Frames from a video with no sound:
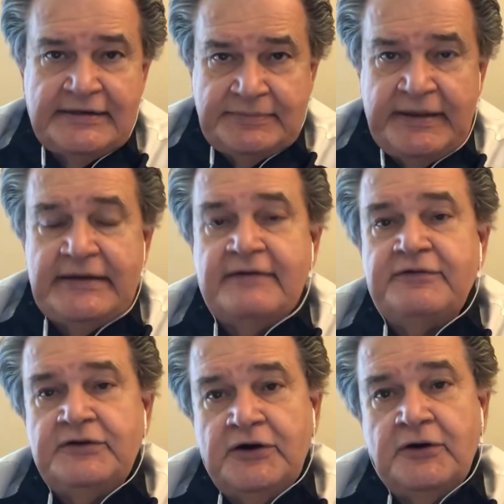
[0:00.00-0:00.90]
As many of
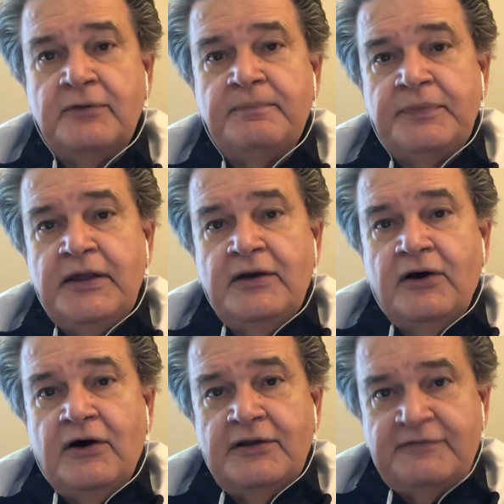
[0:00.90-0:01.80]
you know,
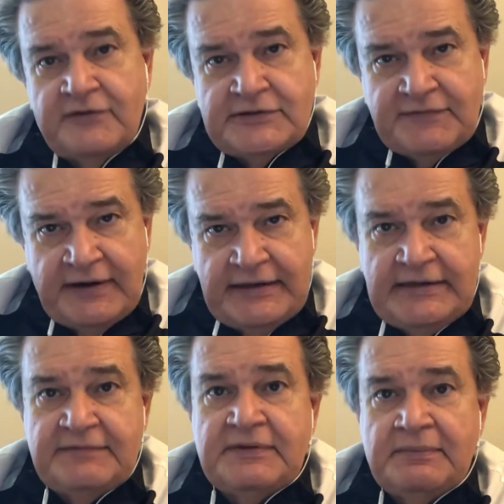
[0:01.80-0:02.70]
on the first
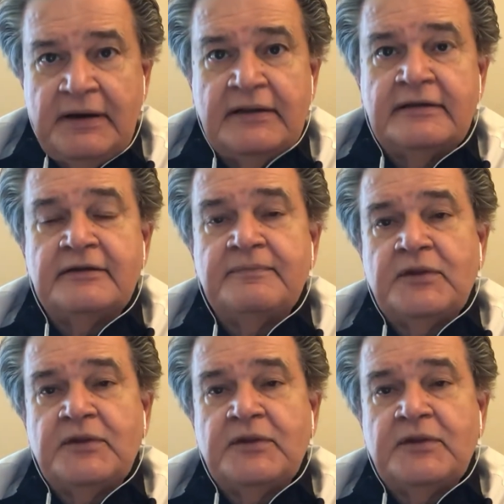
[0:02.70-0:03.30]
Friday of the month,